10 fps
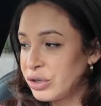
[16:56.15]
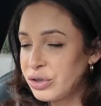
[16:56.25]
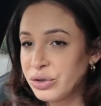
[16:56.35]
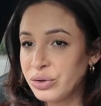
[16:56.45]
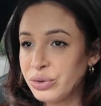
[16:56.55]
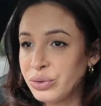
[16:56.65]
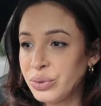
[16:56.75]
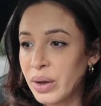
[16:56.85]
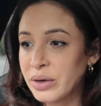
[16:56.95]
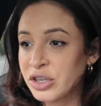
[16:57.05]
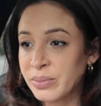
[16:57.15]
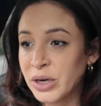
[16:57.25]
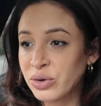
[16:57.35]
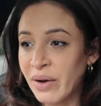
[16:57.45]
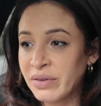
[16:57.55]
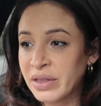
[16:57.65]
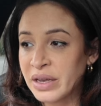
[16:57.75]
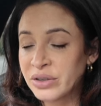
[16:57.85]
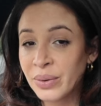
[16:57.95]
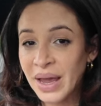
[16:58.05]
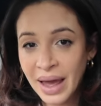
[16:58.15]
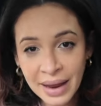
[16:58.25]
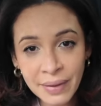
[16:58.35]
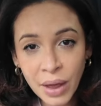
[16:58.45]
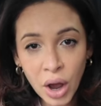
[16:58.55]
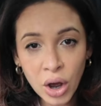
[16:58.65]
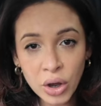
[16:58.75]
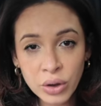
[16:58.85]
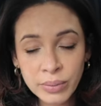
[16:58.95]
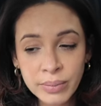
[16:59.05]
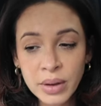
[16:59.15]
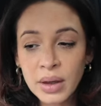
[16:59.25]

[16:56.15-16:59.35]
to just make sure everything is okay in the home.